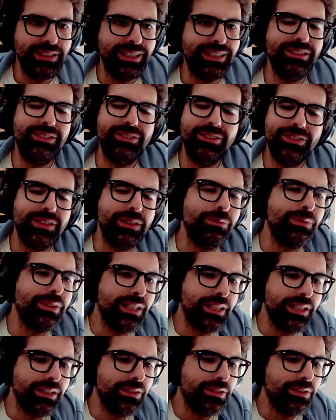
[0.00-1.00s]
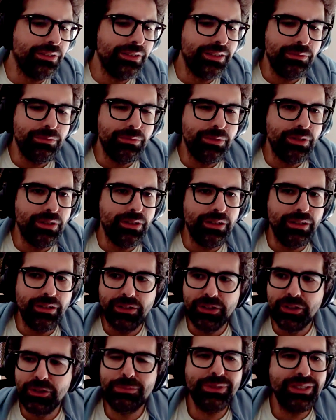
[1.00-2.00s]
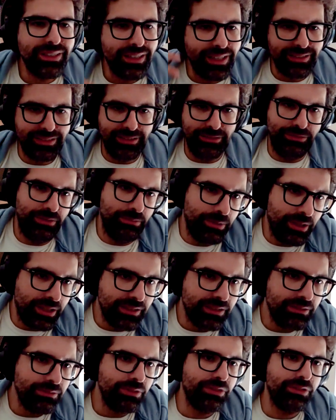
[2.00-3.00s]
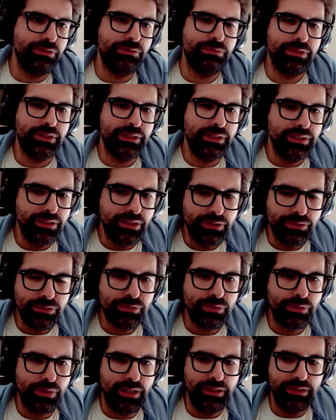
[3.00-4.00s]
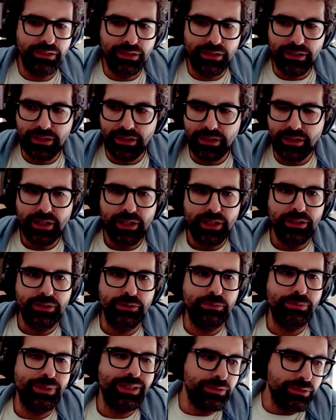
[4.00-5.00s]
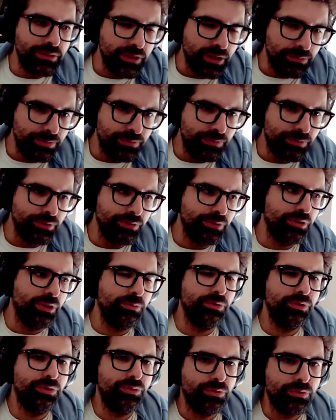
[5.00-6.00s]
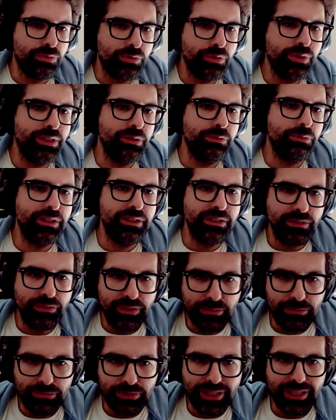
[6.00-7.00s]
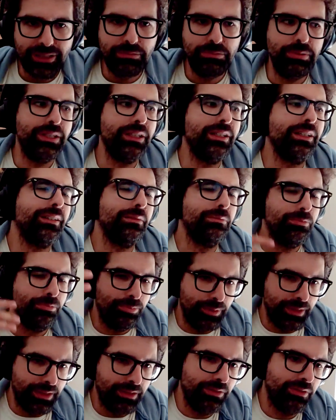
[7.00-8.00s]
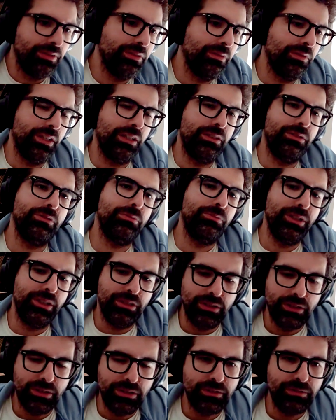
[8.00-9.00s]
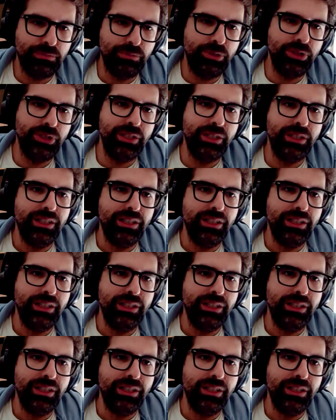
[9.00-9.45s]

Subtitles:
And it's the same thing, the same spiel as everybody, which is really you tried you wait for those companies to grow, and one of them will get big, and because of that, you'll make a lot of money,